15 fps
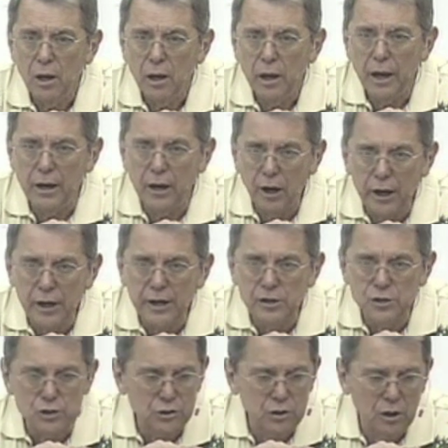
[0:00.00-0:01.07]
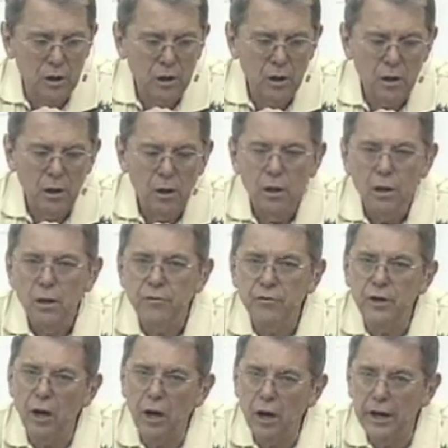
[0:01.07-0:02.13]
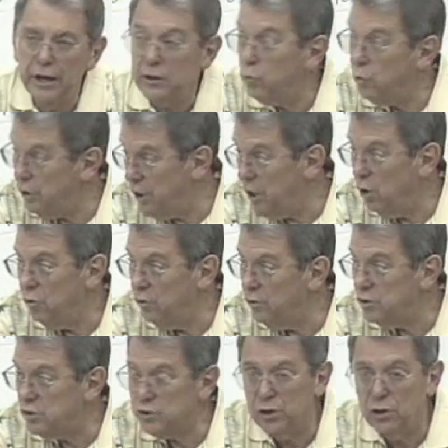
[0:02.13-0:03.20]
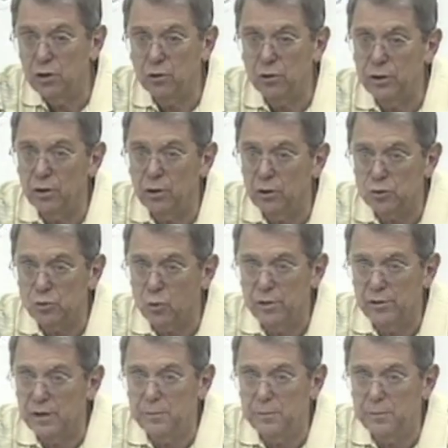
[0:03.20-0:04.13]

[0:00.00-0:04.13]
At least the elect would know who the serial killers were.